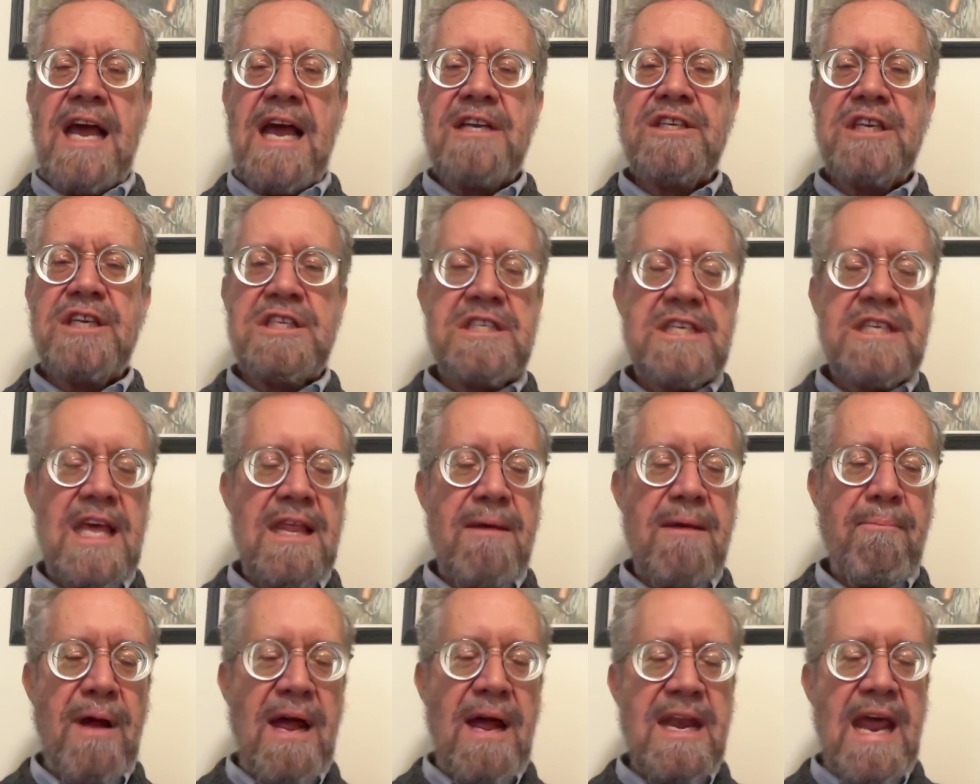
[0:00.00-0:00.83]
I should say
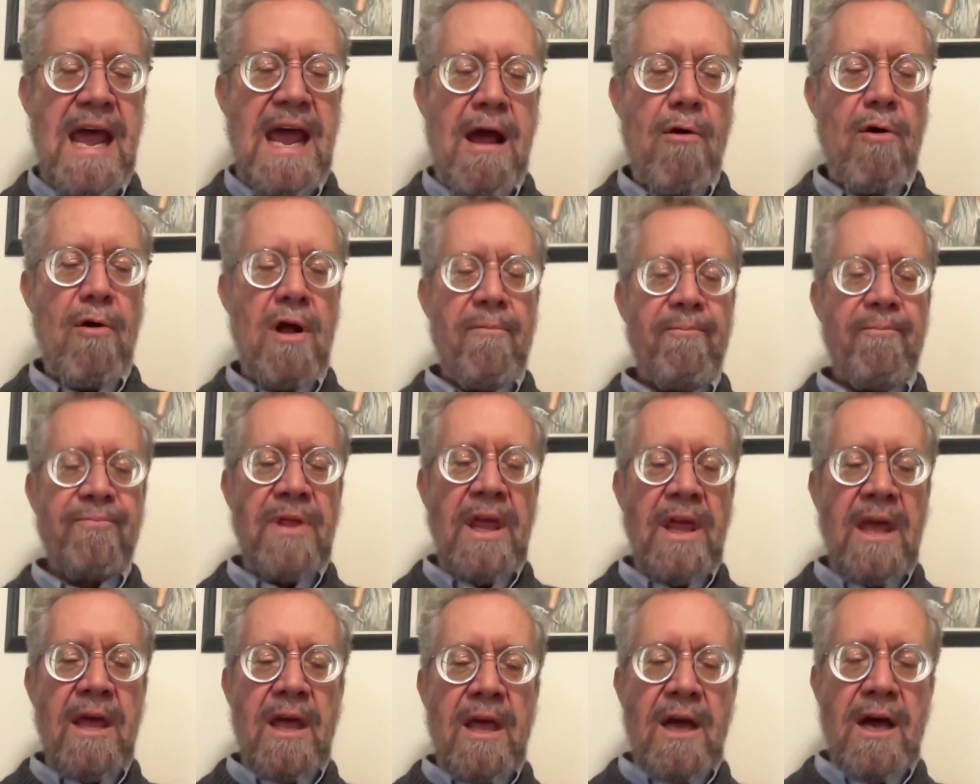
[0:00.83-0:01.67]
that by now,
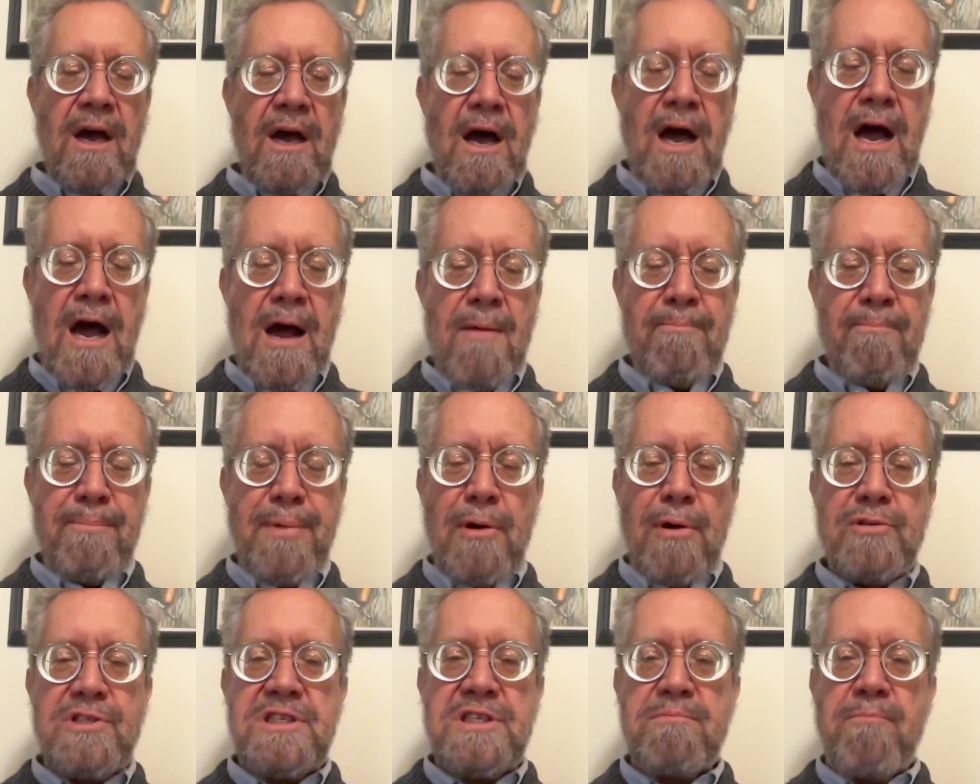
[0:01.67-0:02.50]

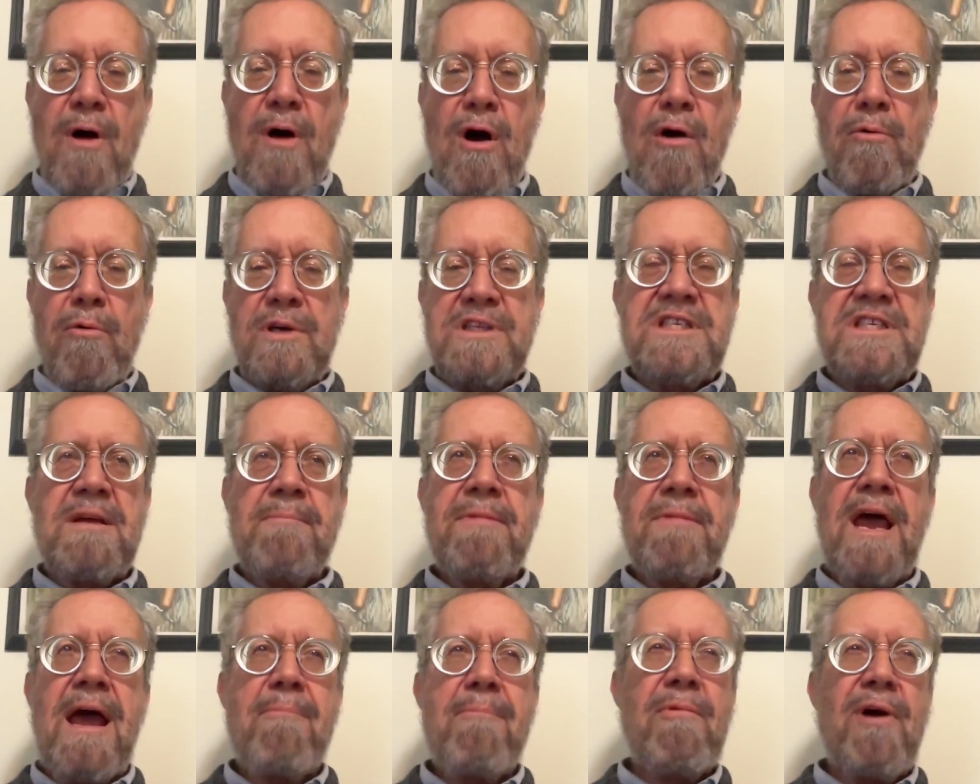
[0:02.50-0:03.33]
both Smallwood,
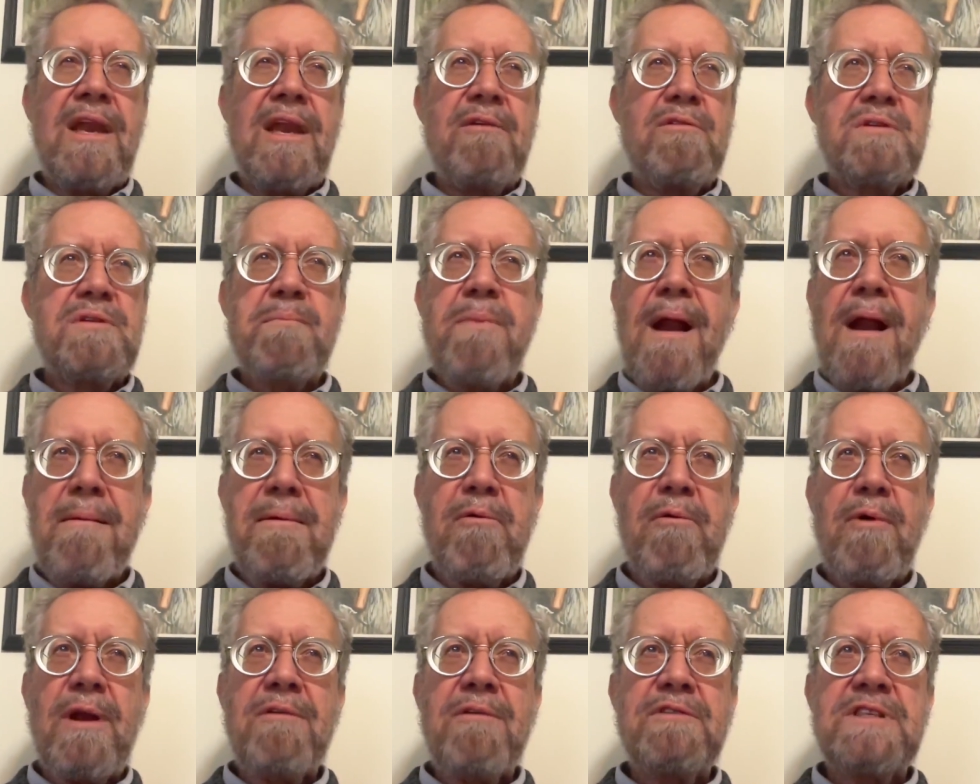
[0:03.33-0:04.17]
sometime when he was
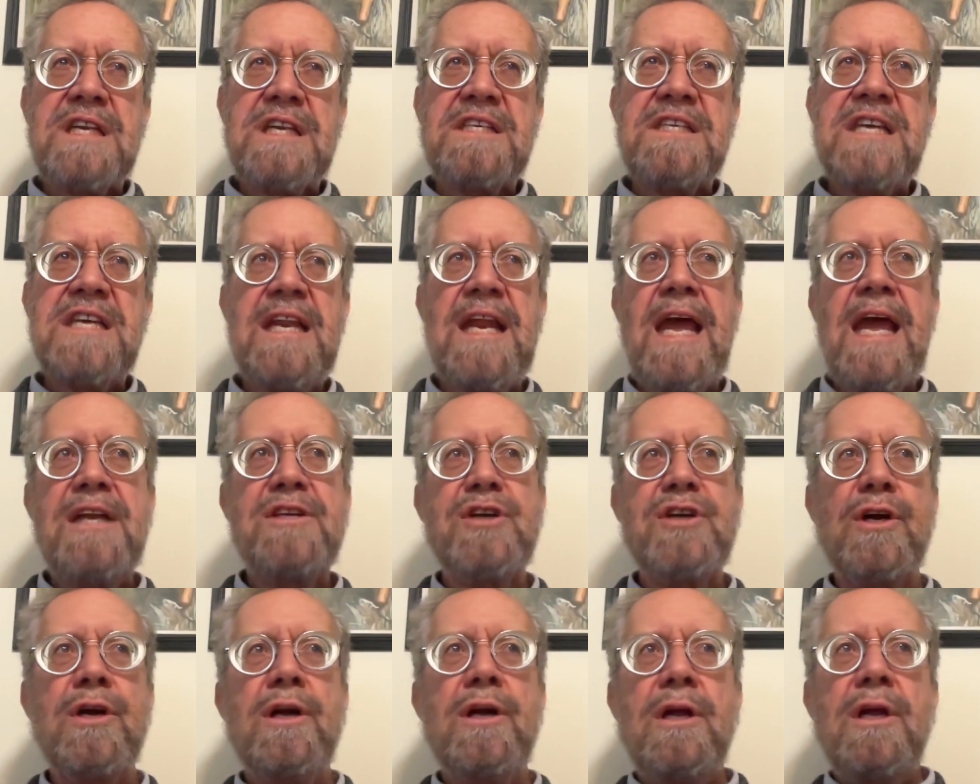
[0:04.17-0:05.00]
a
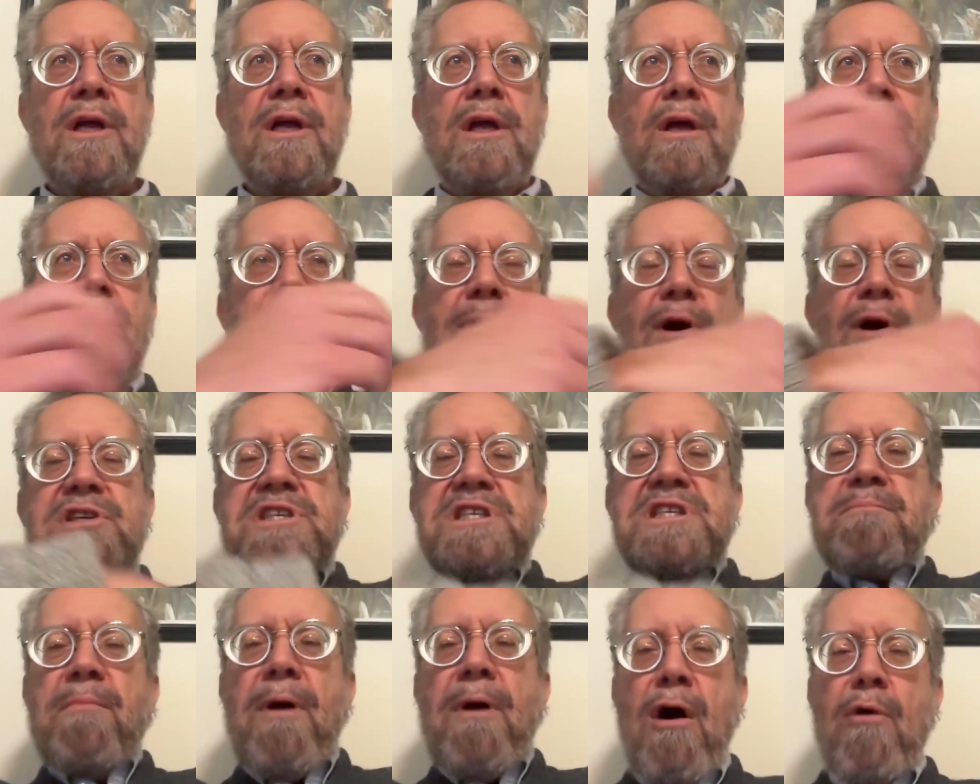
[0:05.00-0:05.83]
teenager, both
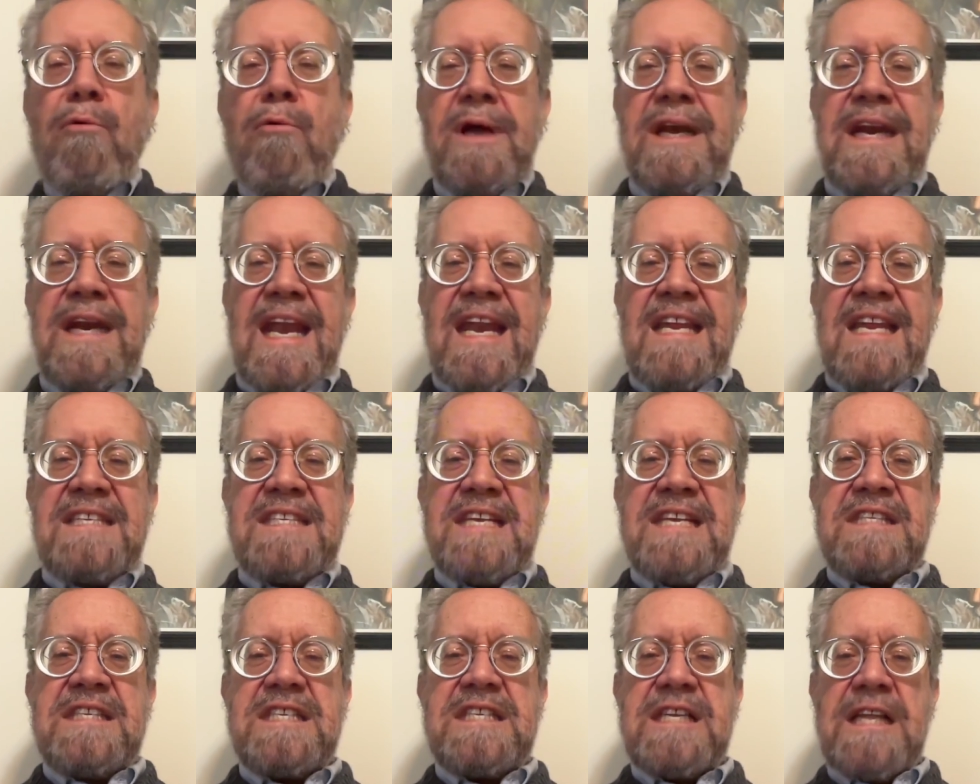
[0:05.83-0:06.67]
Smallwood and his
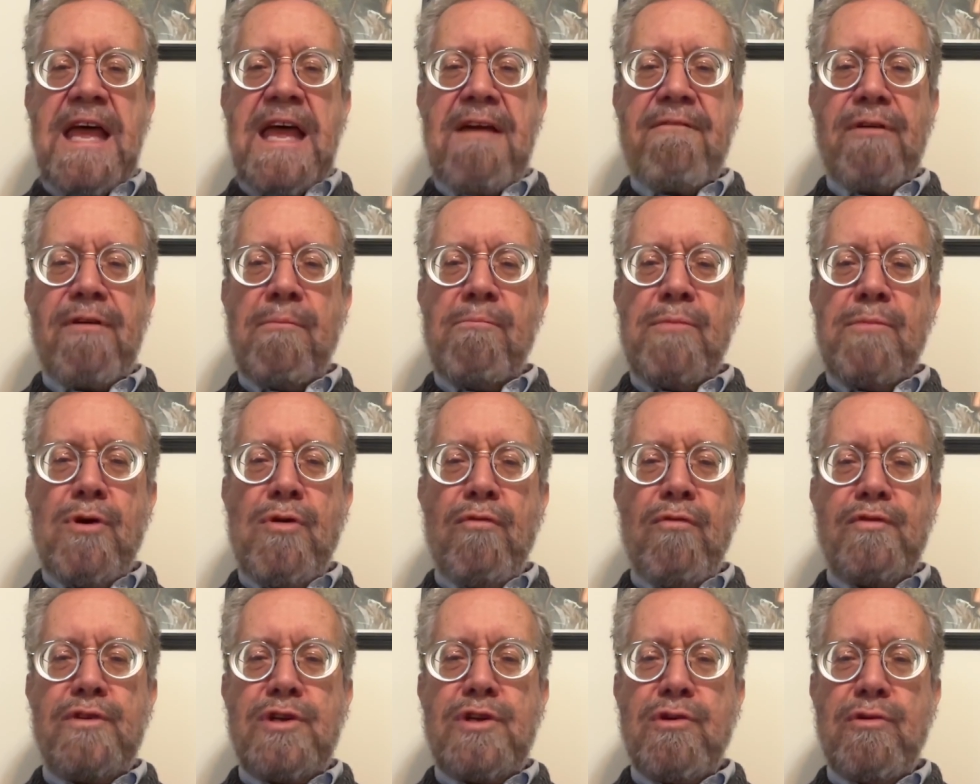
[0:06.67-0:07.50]
enslaver
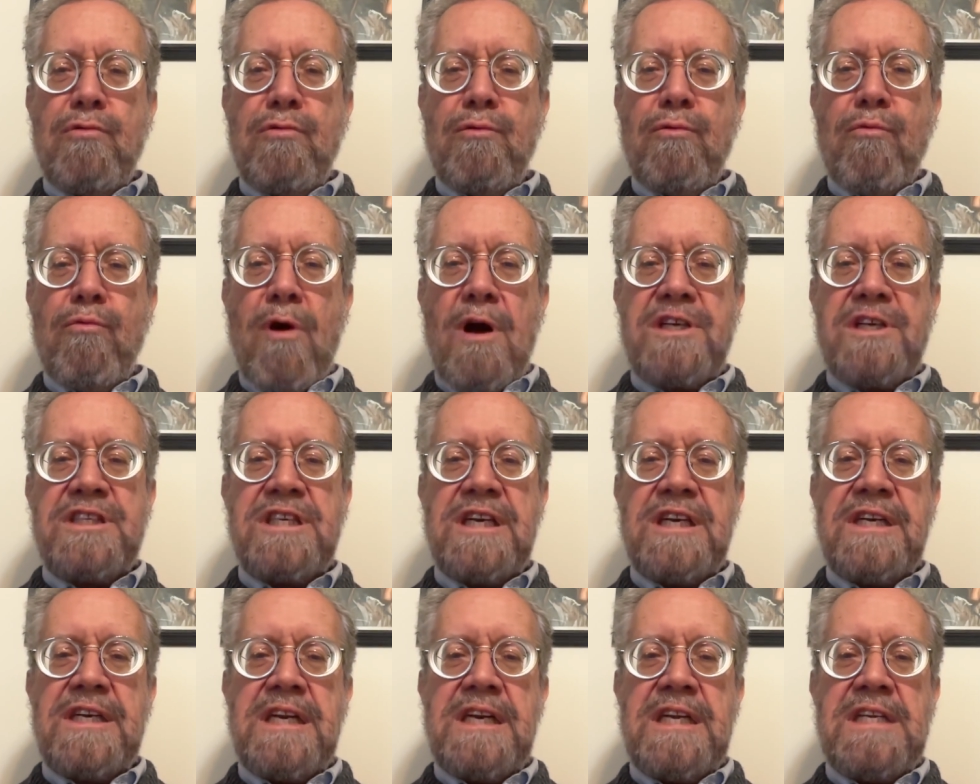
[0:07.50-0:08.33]
moved to
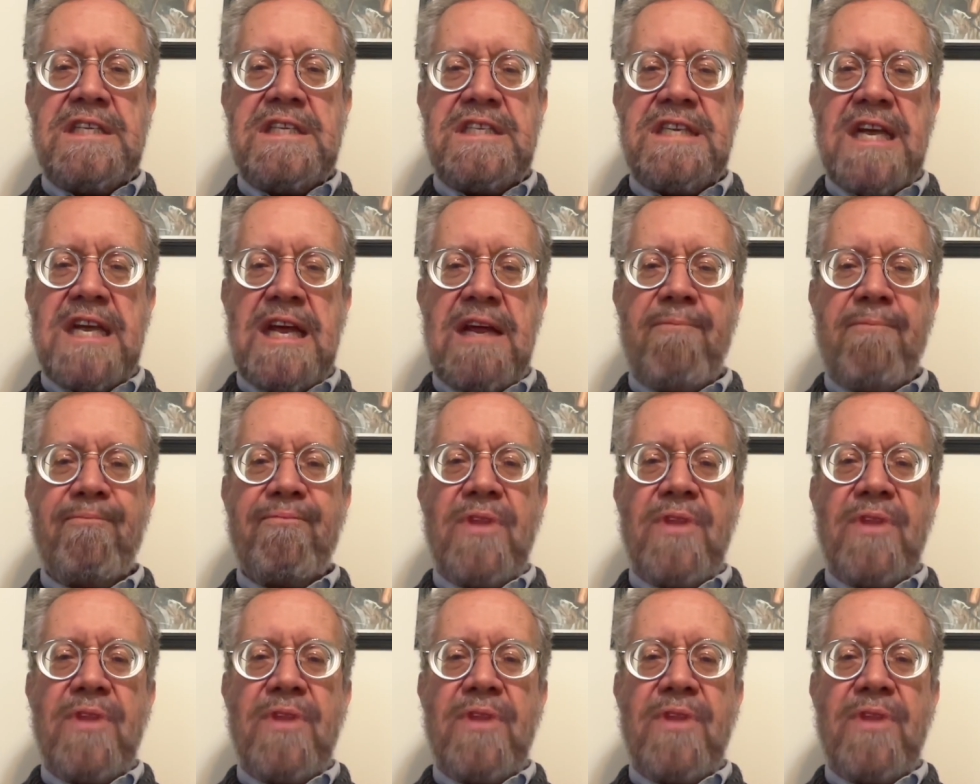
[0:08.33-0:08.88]
Washington, D.C.